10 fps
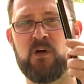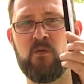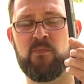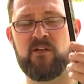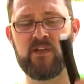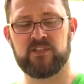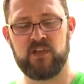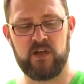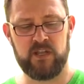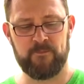ball bearings
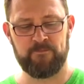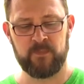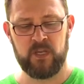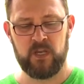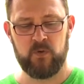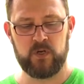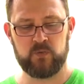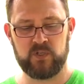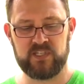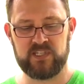on it, which
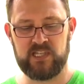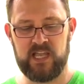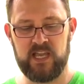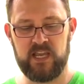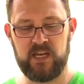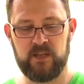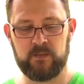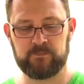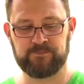will slide